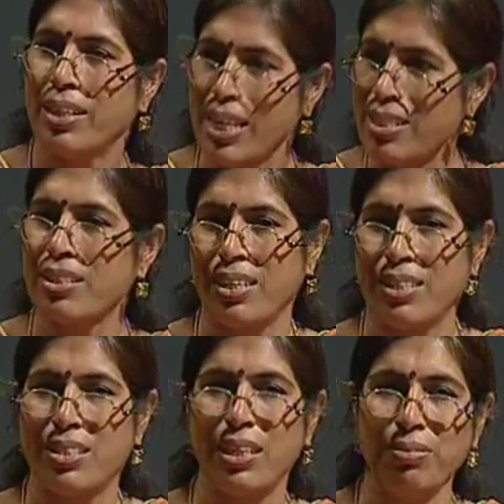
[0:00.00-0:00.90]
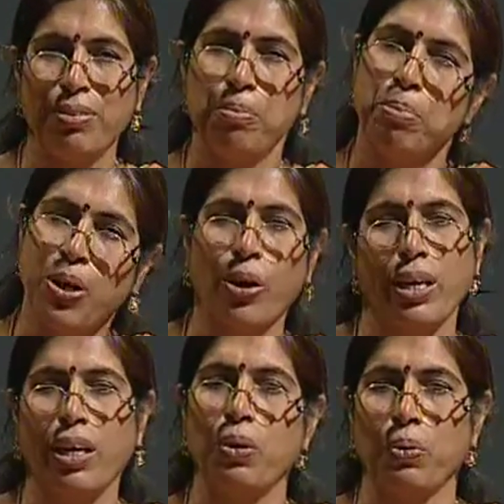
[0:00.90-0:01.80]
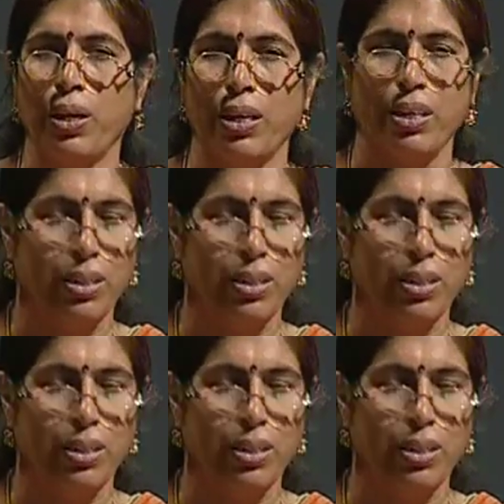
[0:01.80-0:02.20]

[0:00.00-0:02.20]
test itself periodically only.